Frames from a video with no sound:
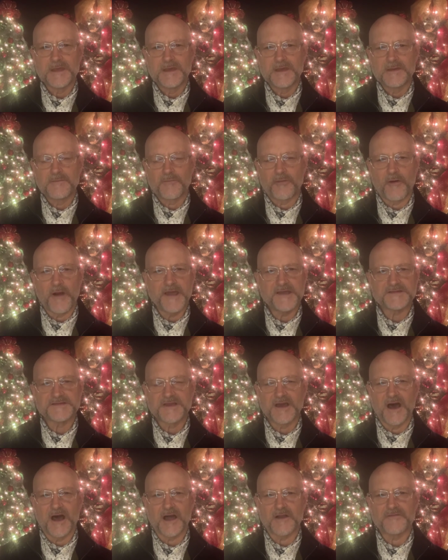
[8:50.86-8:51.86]
Praise
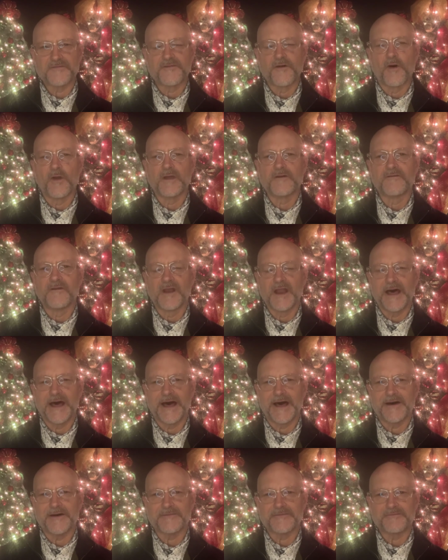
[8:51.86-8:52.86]
God. Full of
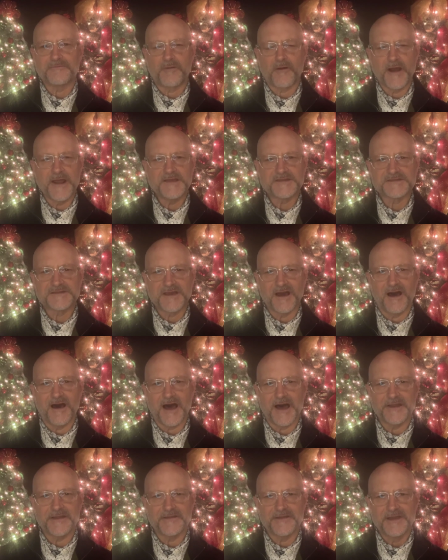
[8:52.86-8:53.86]
love. Praise
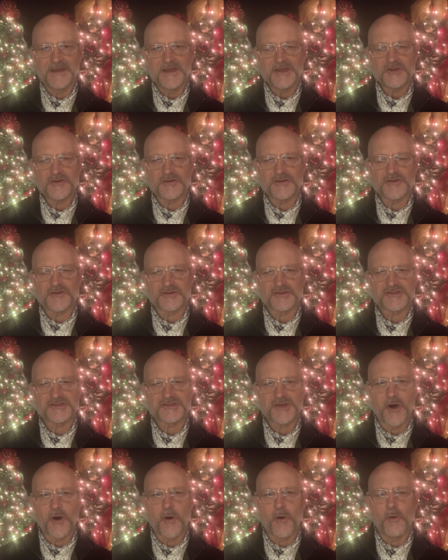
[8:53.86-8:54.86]
God. Your, your
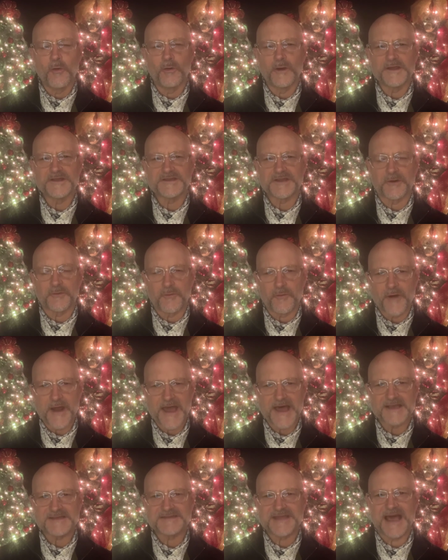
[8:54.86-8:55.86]
soul is at
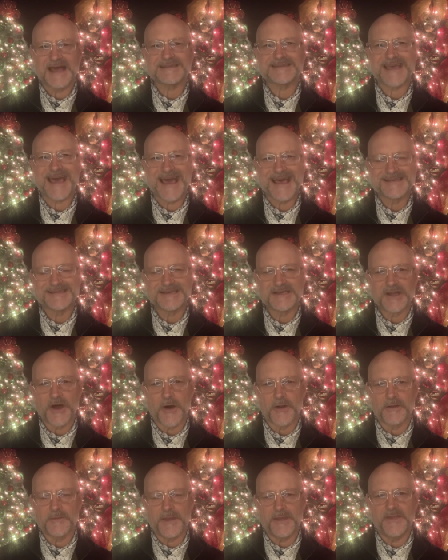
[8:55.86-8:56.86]
rest. That's as it
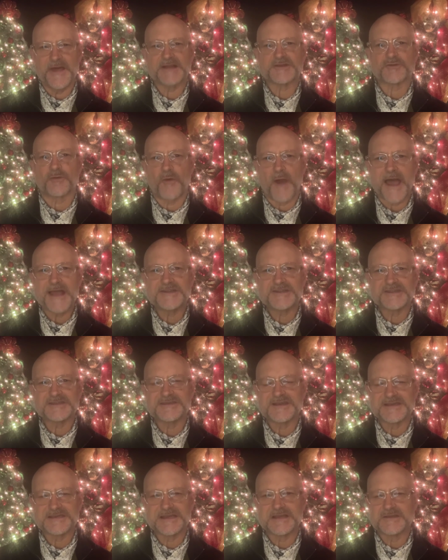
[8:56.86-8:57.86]
ought to be. That's
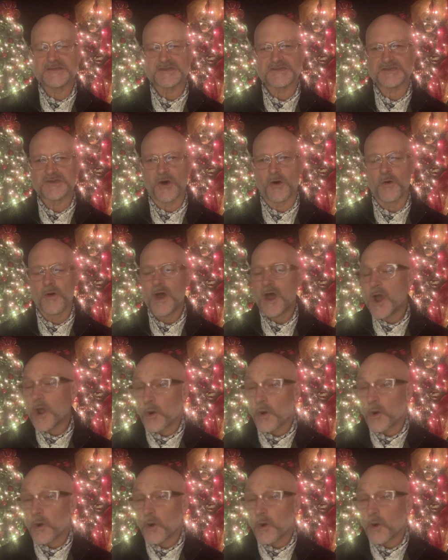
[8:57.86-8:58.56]
righteousness in the soul.